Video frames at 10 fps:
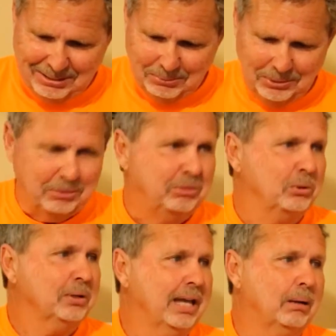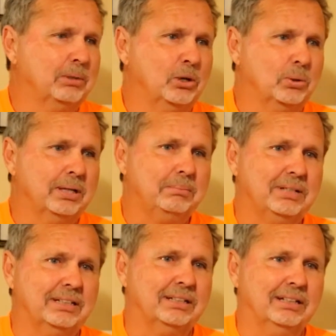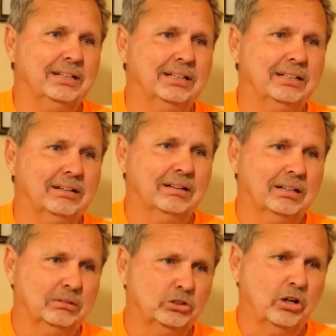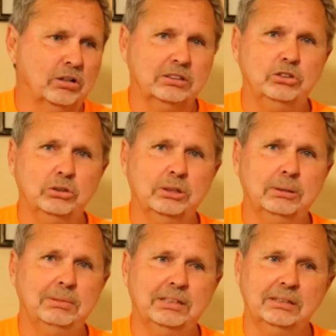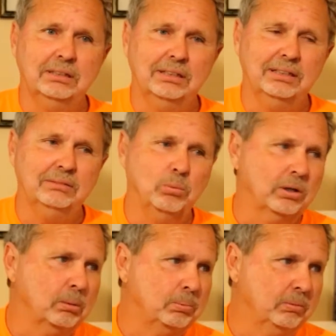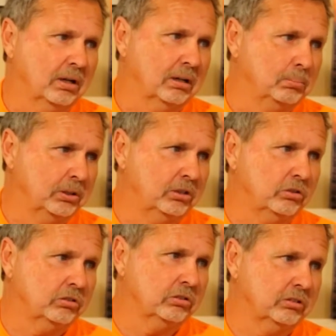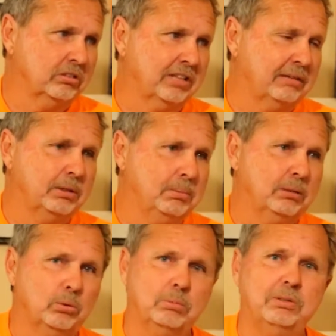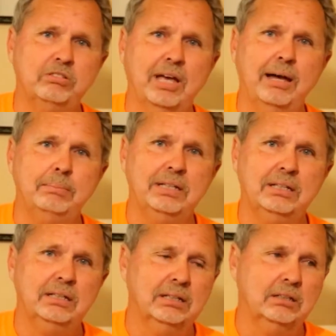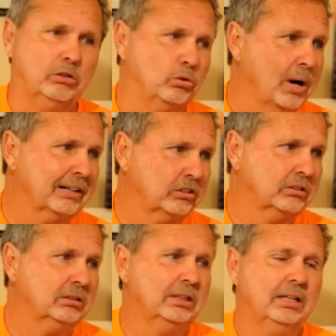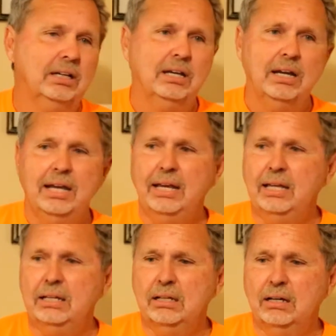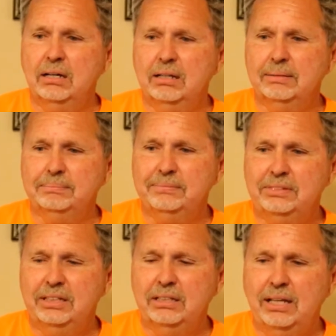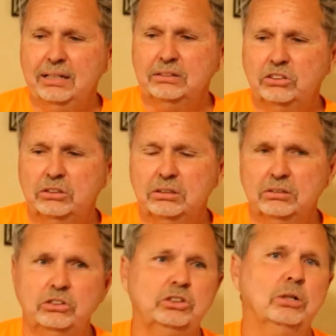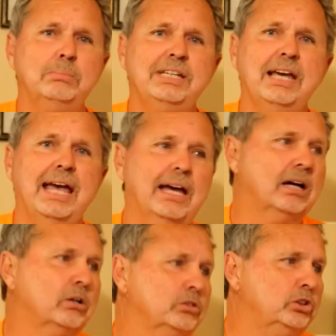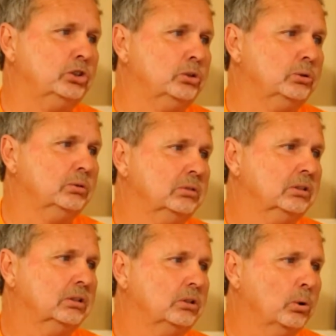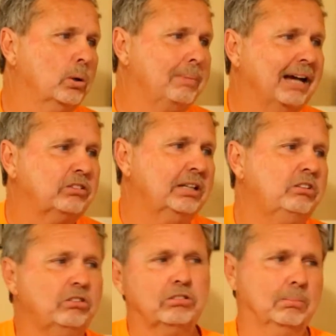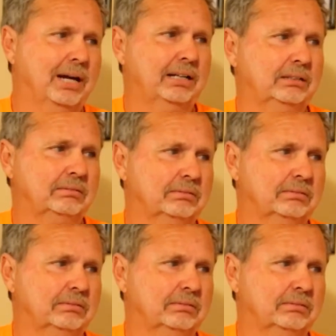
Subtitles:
we threw a helmet on him, and I was talking to him, and one of the producers and safety men were beside me, and the director. And they're like, so show me how you go about teaching somebody.